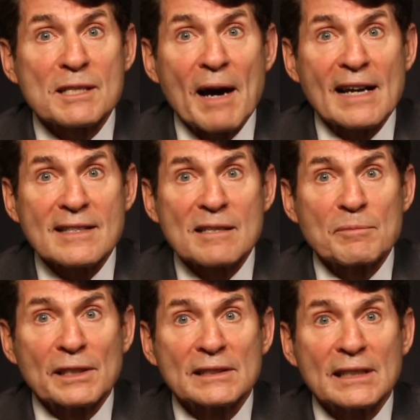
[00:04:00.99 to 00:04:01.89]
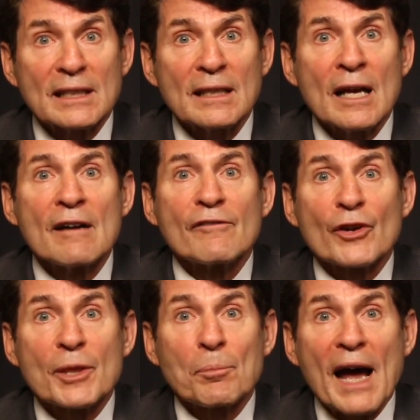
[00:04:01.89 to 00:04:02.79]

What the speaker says: responsibility for the